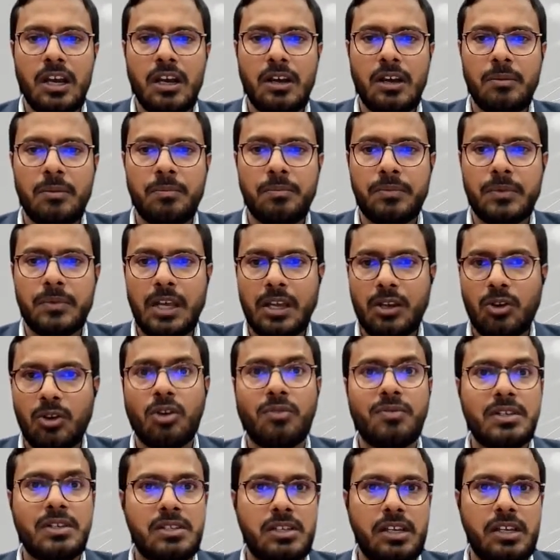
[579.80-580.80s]
And
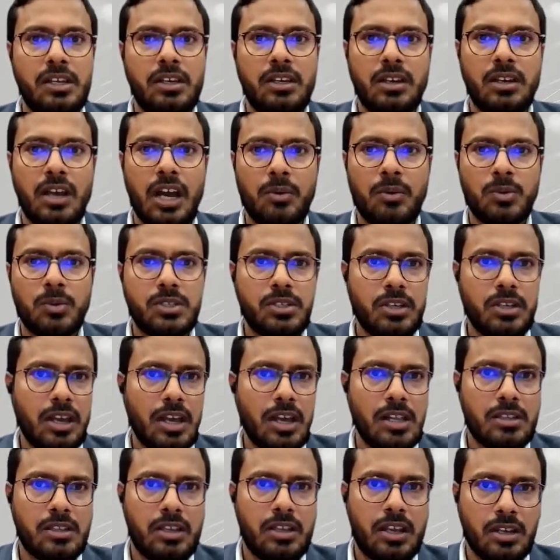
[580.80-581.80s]
obviously, I would say
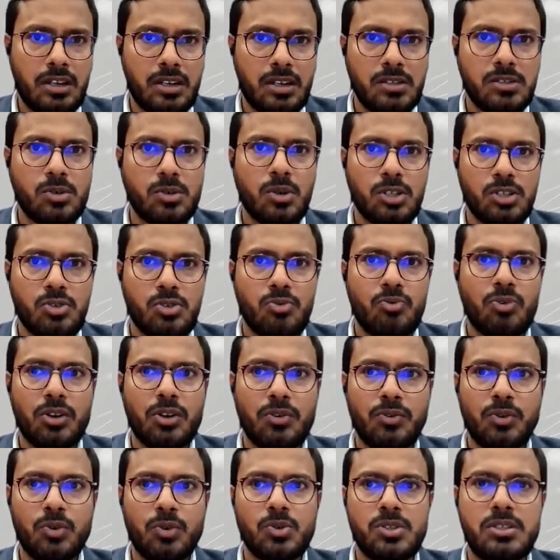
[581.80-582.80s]
healthcare is also
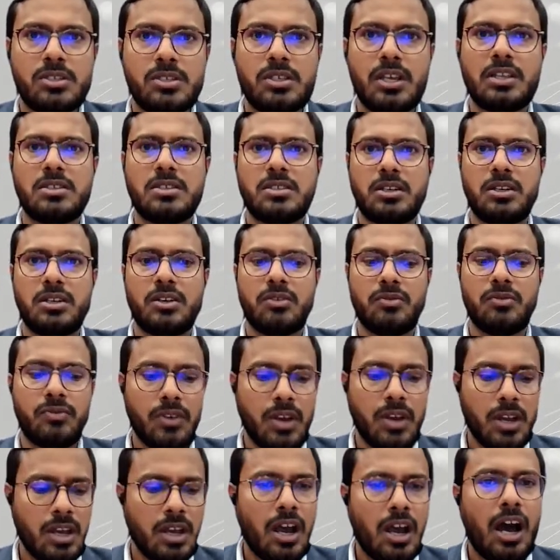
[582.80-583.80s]
one of those sensitive,
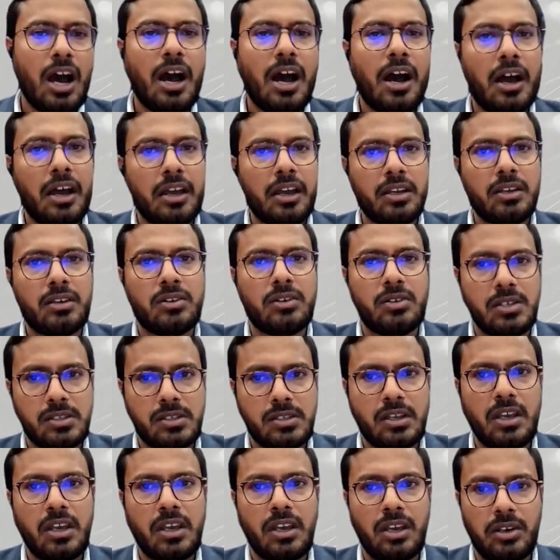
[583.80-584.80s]
higher
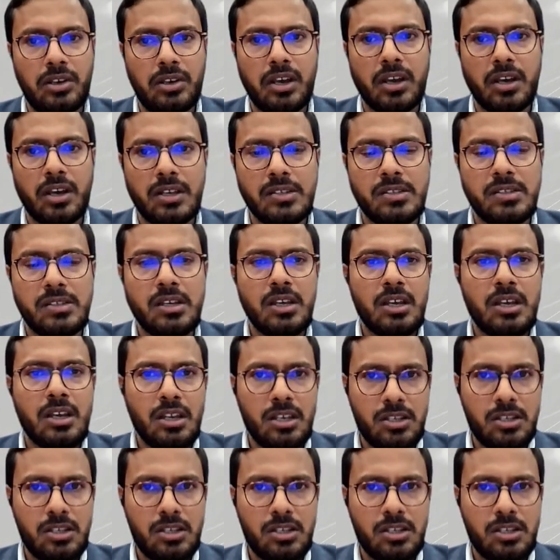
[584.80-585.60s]
risk areas.